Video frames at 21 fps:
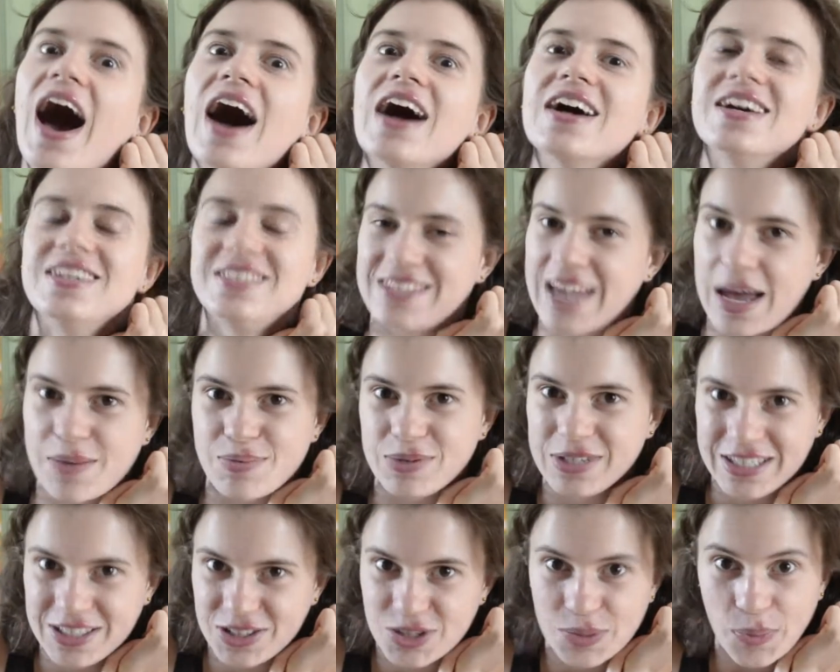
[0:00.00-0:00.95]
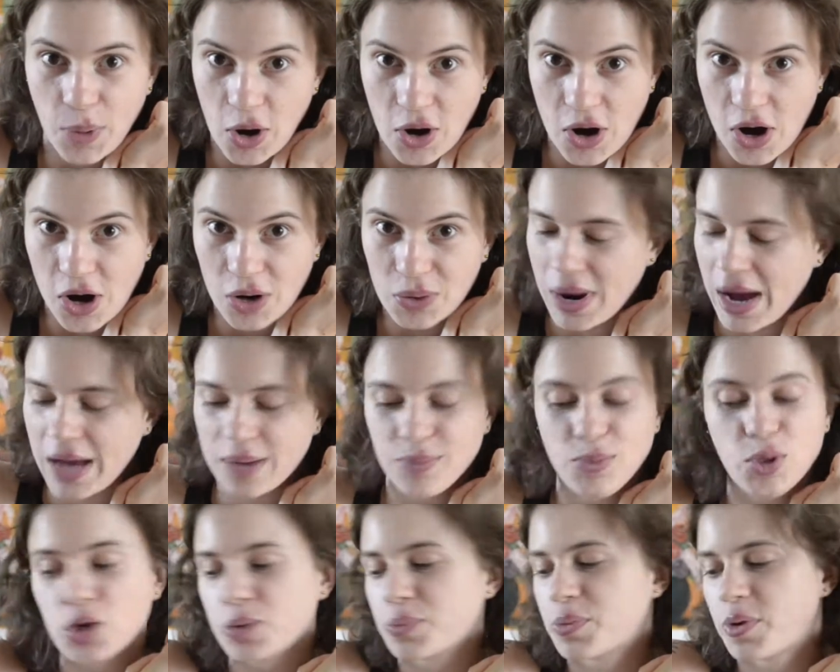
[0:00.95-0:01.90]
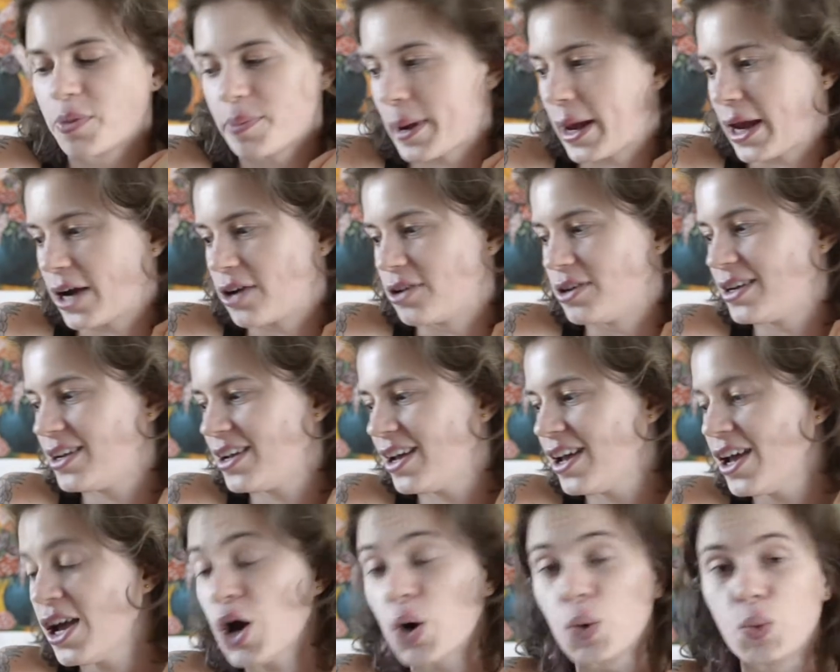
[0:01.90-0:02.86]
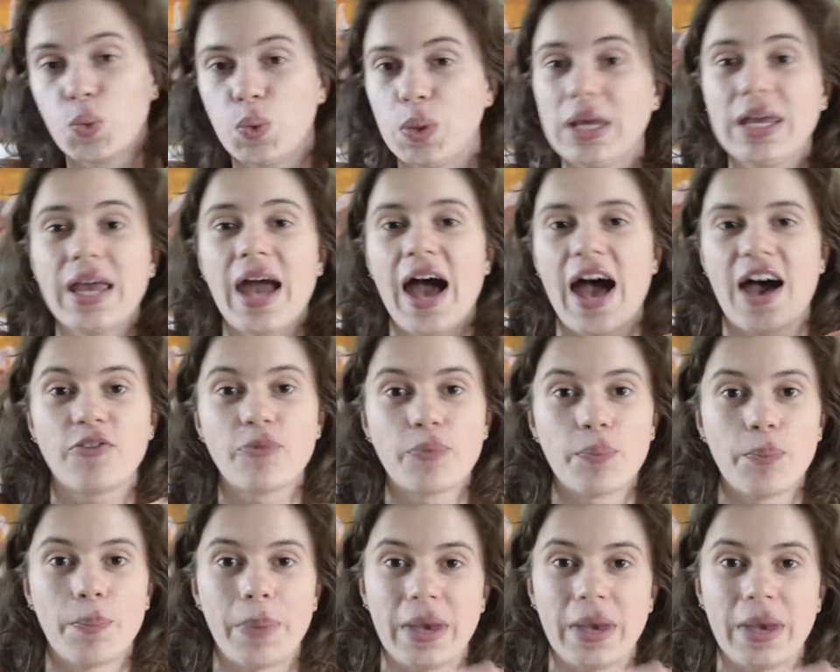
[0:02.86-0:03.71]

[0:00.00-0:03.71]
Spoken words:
it's happening tomorrow. I'm not prepared. We have